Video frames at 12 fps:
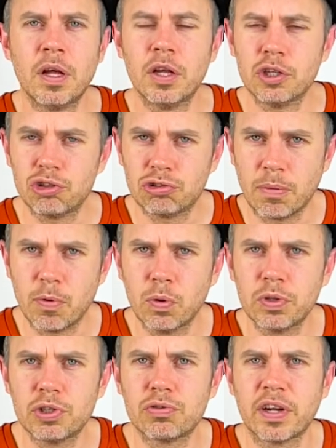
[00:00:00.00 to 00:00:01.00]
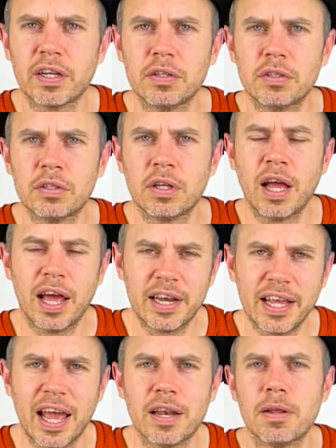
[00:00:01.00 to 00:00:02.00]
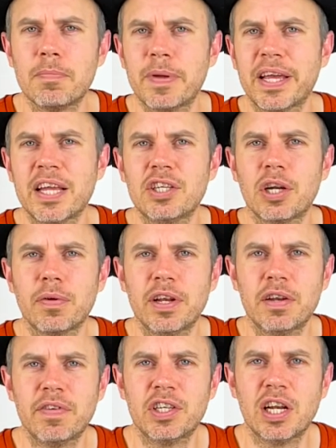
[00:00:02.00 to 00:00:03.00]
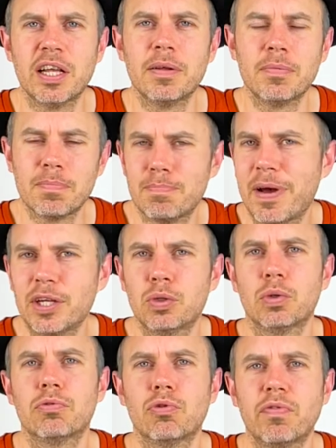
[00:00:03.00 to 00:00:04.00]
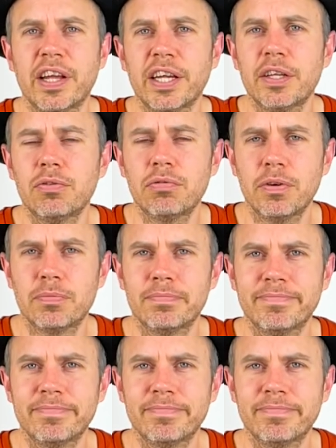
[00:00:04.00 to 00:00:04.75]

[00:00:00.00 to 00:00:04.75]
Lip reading: Strum all the strings, and again, pick each note individually, make sure they're all ringing through.